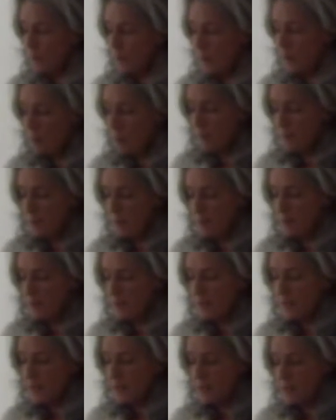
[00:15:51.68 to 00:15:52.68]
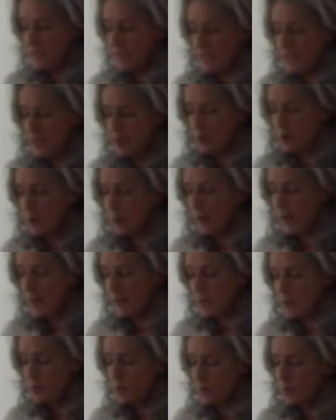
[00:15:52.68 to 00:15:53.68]
by a woman of 70 who
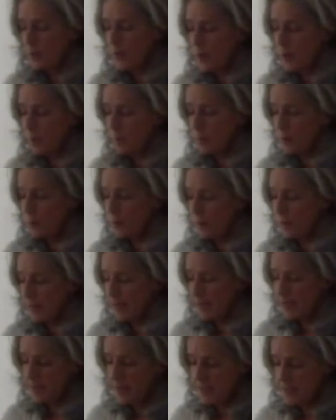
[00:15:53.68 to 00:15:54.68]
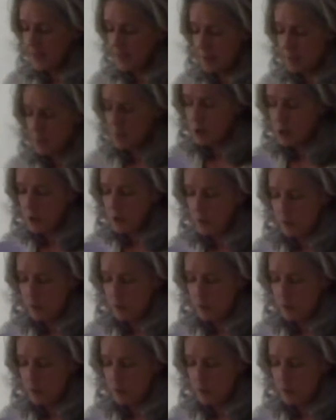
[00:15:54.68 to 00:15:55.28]
asked for help in realizing the ambition